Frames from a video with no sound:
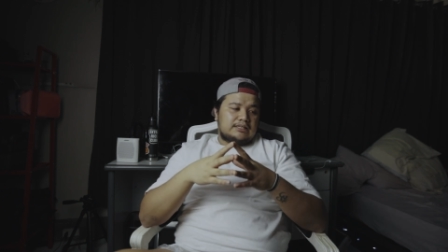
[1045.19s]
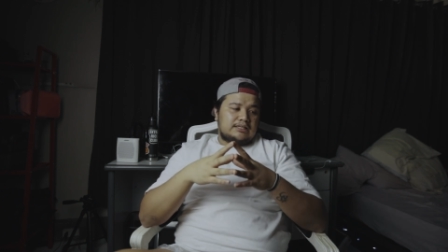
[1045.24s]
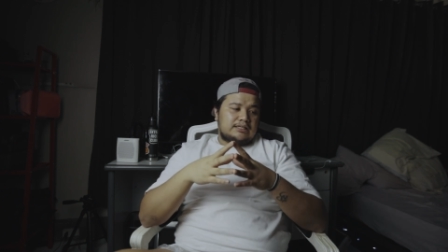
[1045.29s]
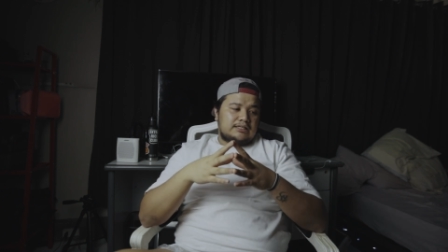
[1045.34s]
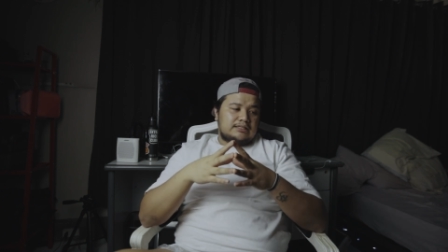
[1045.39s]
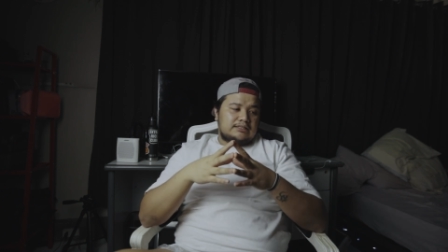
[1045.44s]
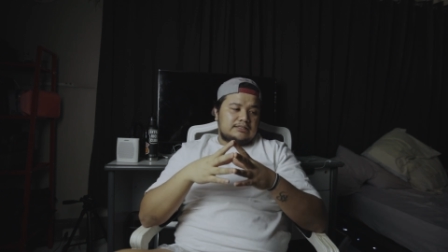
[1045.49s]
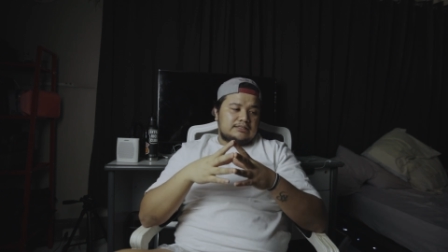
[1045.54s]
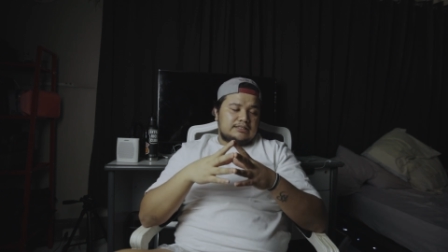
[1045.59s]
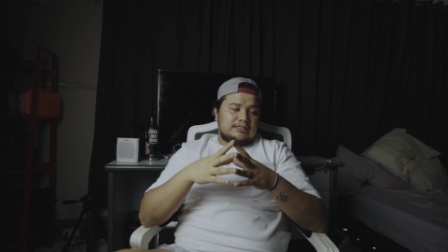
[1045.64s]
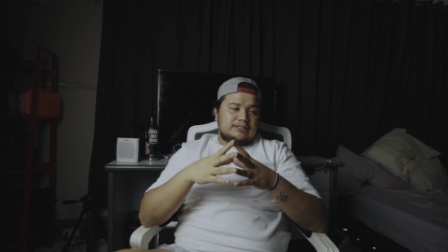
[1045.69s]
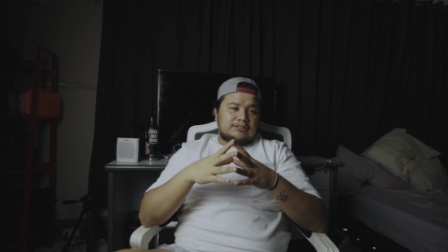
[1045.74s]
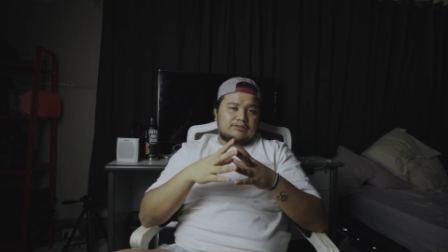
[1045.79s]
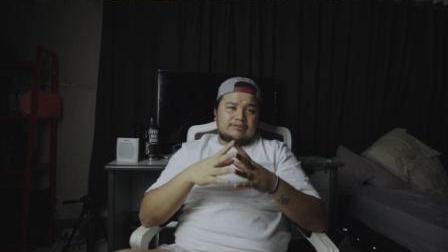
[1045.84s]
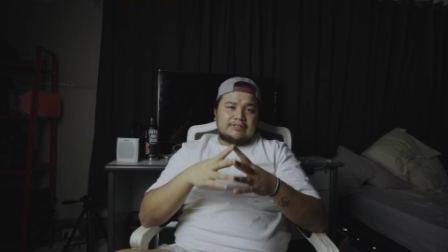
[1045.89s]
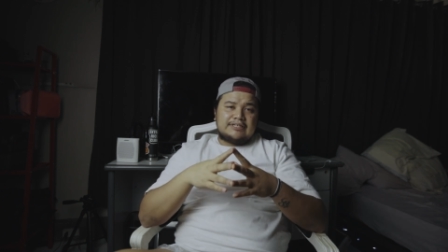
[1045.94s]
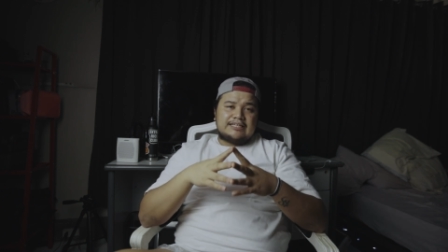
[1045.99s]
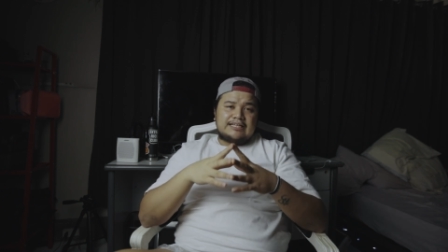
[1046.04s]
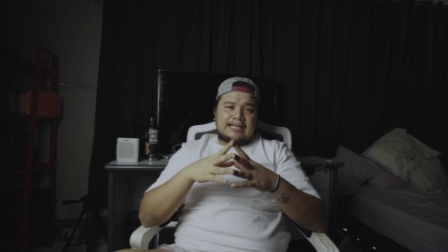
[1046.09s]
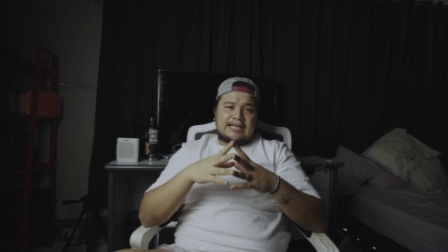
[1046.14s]
And it
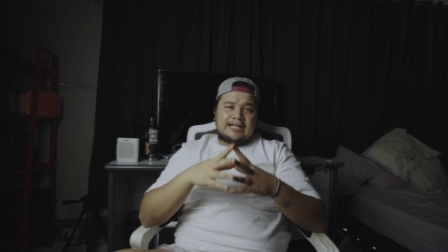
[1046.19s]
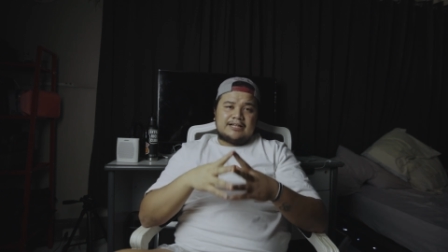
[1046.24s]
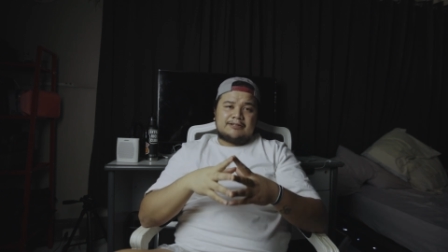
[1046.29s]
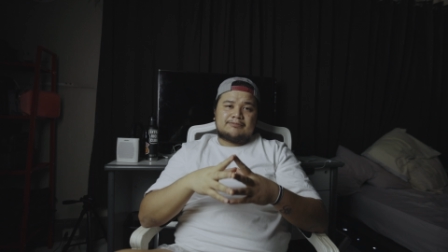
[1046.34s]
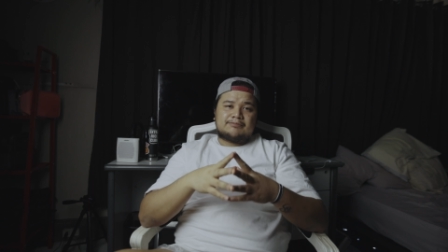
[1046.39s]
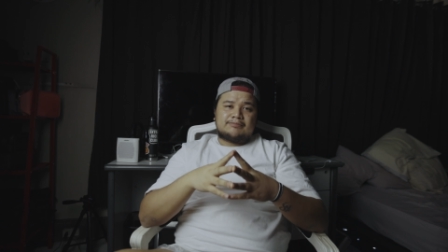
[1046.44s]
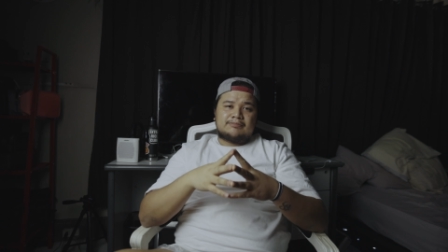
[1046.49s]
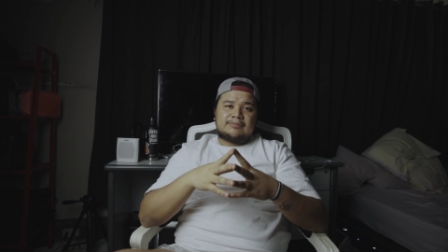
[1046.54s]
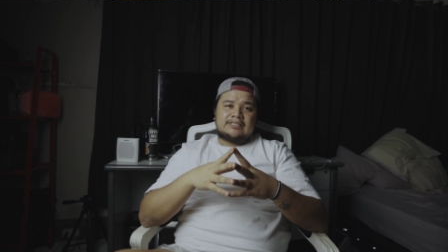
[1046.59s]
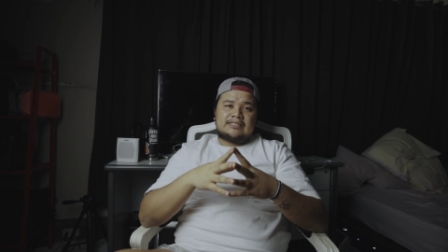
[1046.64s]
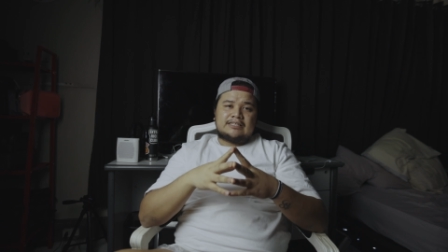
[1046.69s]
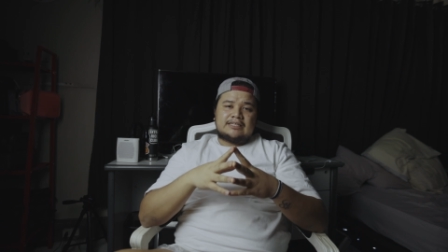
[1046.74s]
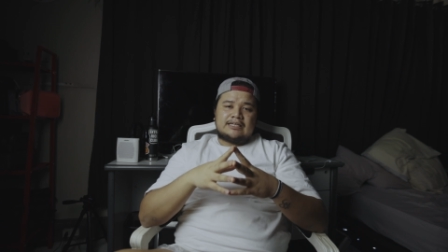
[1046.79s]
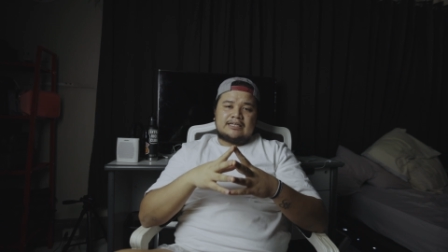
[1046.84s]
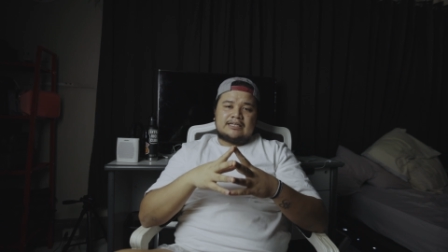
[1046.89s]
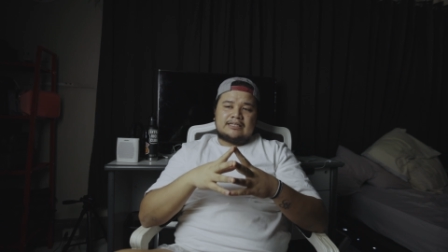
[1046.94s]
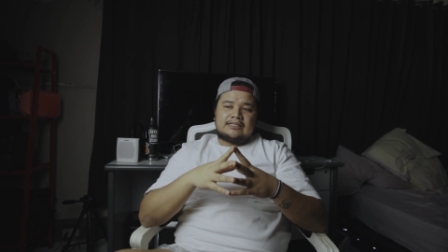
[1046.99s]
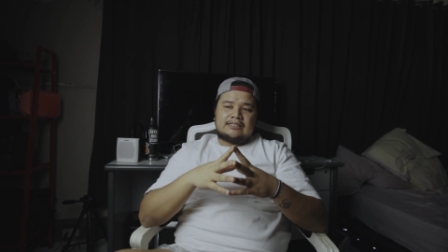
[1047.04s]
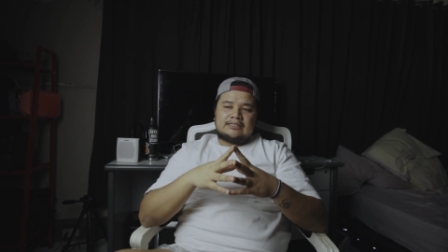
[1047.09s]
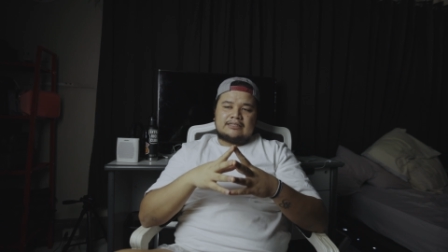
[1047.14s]
really helped me
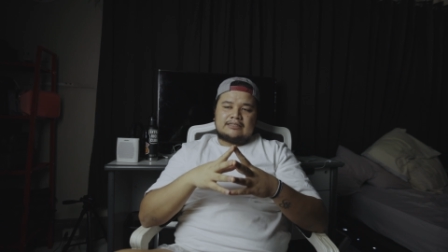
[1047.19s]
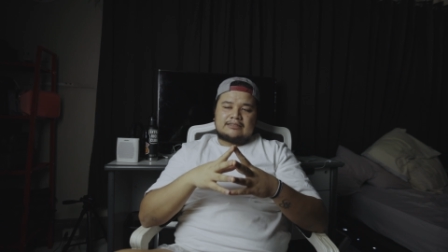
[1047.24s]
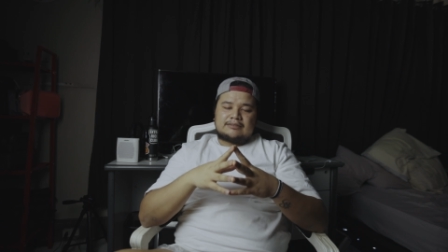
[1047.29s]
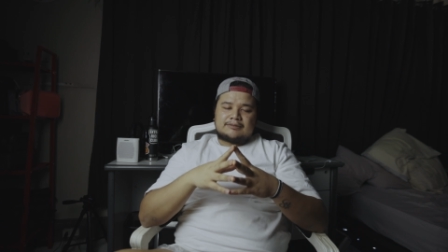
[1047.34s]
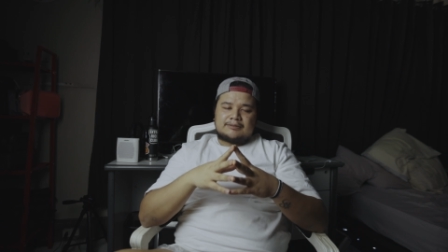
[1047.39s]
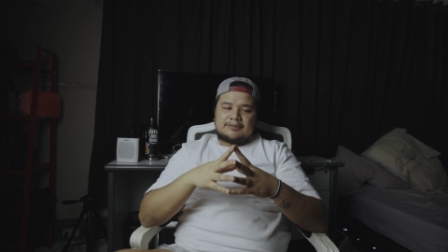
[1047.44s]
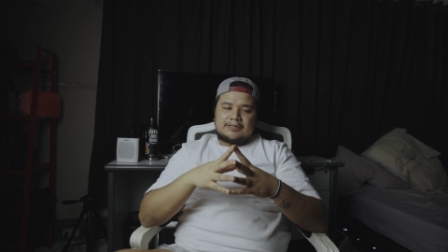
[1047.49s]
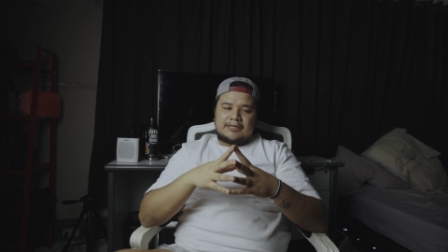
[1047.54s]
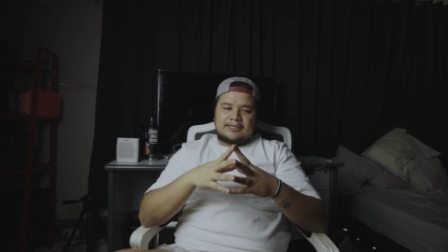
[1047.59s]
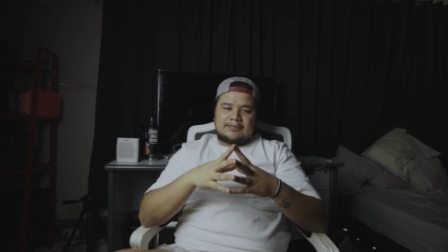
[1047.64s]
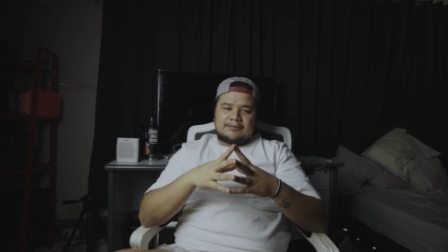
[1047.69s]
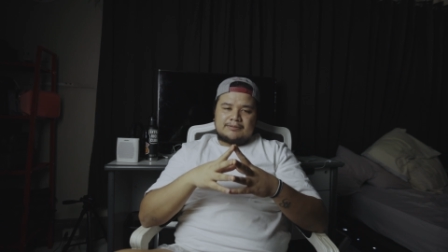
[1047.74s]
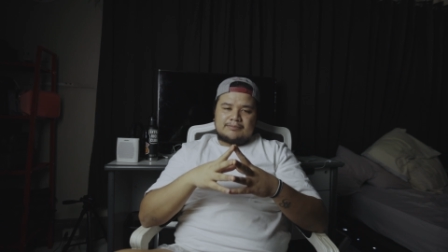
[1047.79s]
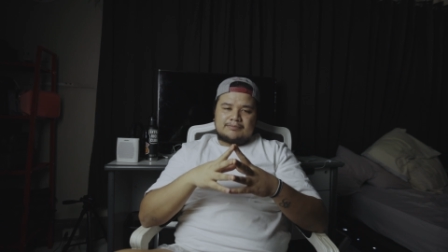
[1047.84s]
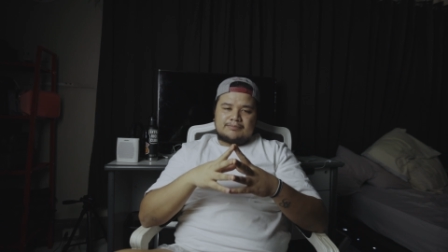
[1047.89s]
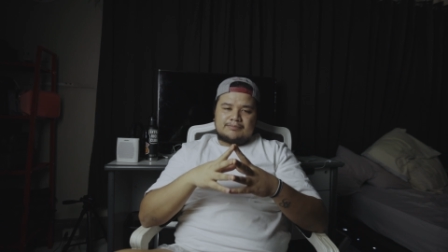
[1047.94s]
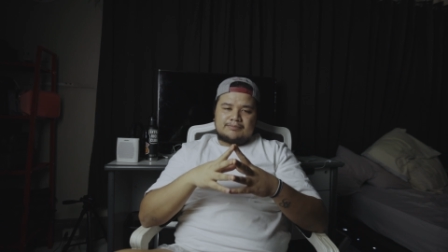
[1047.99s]
and it